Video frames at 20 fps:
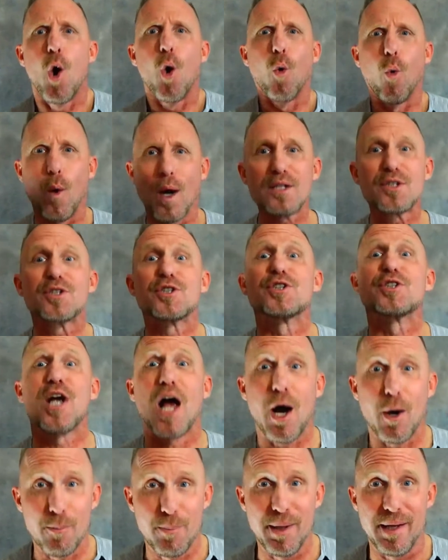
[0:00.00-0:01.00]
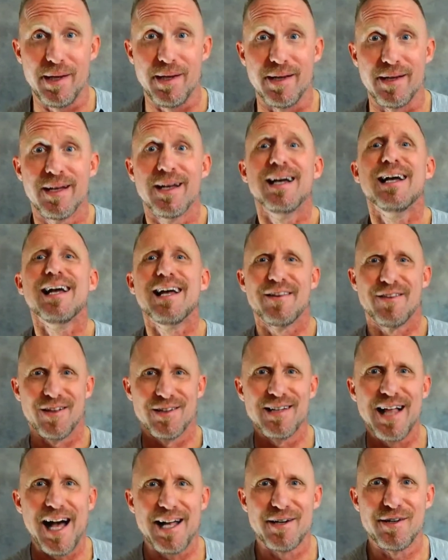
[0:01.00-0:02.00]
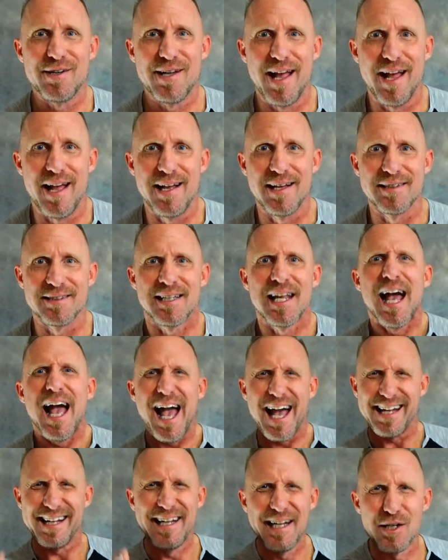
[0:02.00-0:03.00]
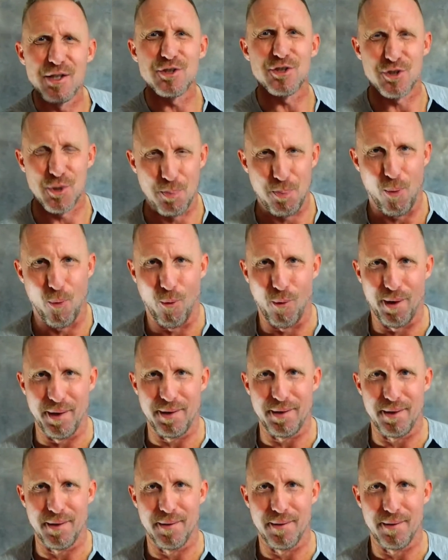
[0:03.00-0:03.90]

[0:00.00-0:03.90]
what shall be in the latter days." And here's the point.